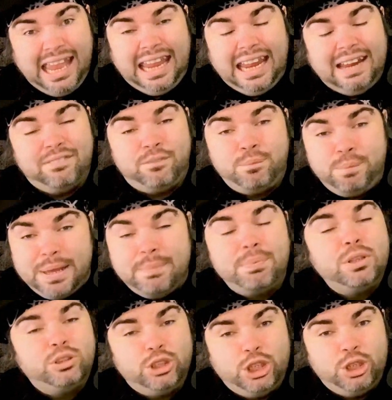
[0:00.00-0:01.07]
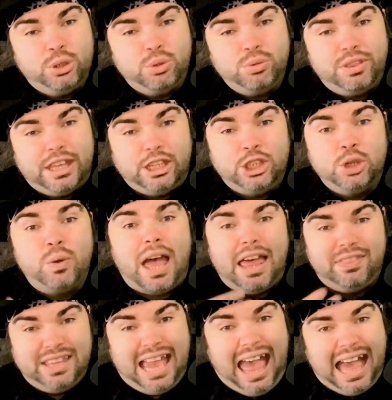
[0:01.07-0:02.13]
If people knew that you had
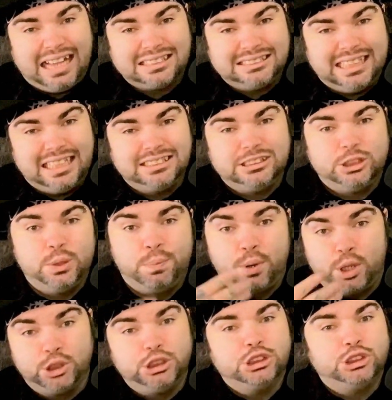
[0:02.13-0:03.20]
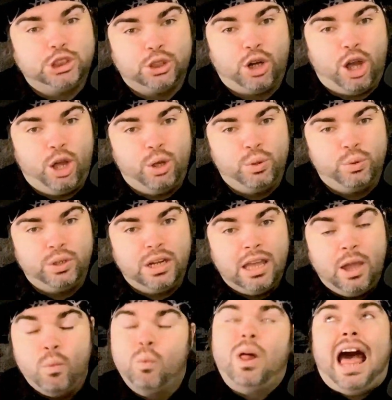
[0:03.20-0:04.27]
the access to purchase your own,
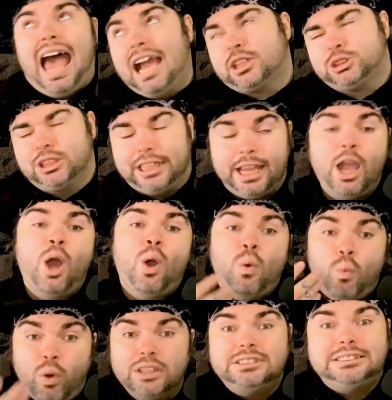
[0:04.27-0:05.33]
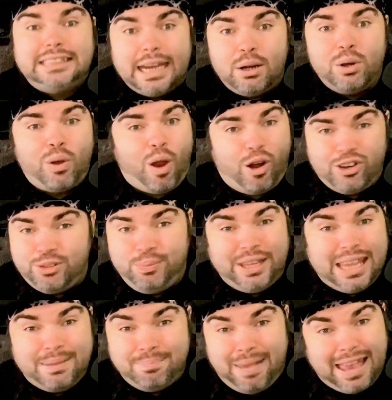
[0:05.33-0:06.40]
well, actually, once tarot cards
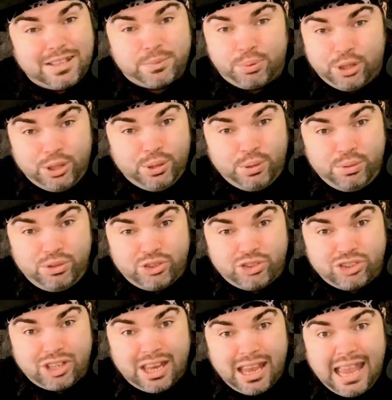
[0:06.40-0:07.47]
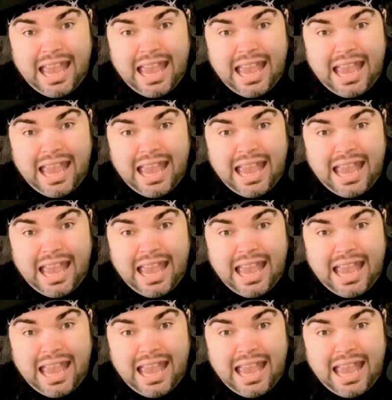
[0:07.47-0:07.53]
became mass-produced,